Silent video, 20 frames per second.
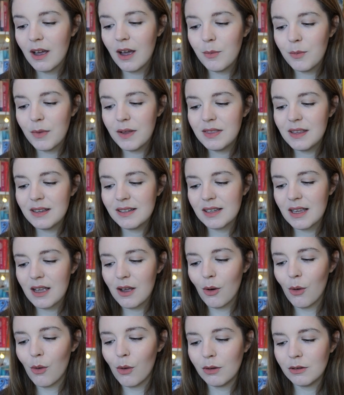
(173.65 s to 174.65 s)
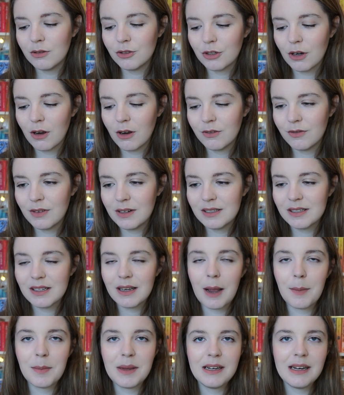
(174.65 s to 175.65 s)
And when they say all genres,
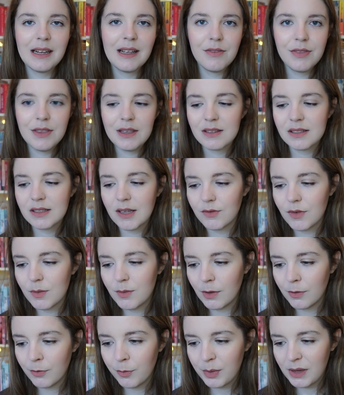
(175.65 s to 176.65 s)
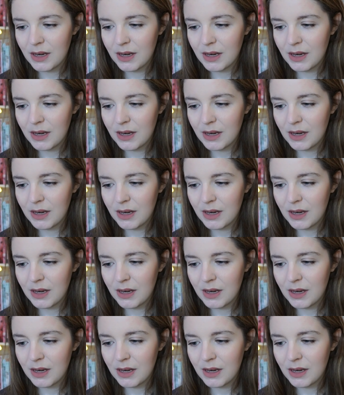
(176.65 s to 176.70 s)
I mean in this seven month